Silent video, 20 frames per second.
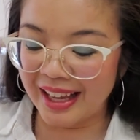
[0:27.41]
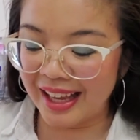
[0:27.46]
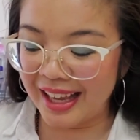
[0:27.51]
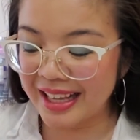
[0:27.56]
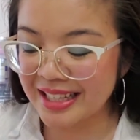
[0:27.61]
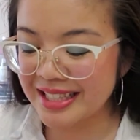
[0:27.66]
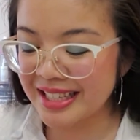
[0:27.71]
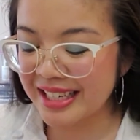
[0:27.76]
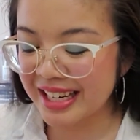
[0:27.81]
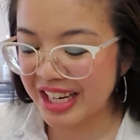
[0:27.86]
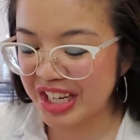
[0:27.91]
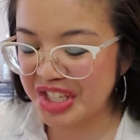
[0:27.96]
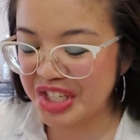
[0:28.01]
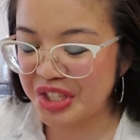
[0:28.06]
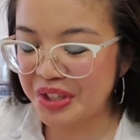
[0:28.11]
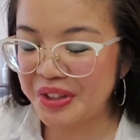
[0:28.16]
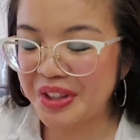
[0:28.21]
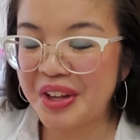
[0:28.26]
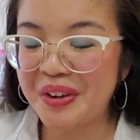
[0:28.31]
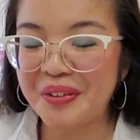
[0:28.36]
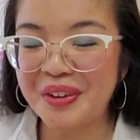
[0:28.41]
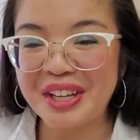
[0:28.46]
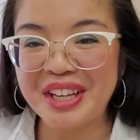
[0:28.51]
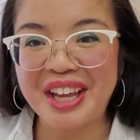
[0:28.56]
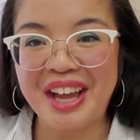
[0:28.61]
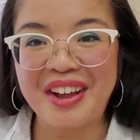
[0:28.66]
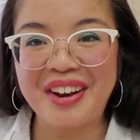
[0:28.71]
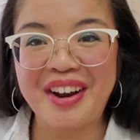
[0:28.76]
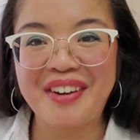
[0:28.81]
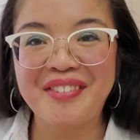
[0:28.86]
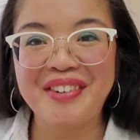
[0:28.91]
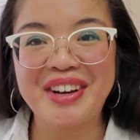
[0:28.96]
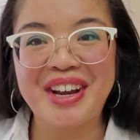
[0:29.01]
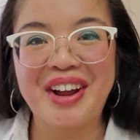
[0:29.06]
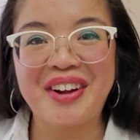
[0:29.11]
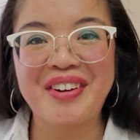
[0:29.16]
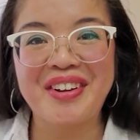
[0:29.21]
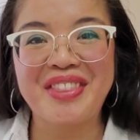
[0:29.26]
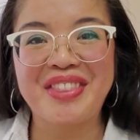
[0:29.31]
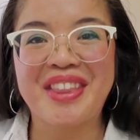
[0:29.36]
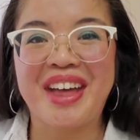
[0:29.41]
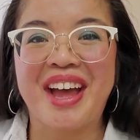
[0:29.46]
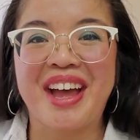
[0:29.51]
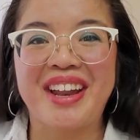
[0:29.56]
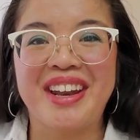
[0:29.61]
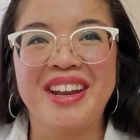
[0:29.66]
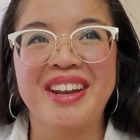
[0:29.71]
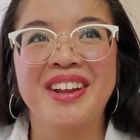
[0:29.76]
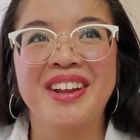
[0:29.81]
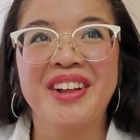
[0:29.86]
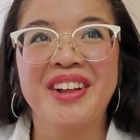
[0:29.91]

it's an issue that we get every now and then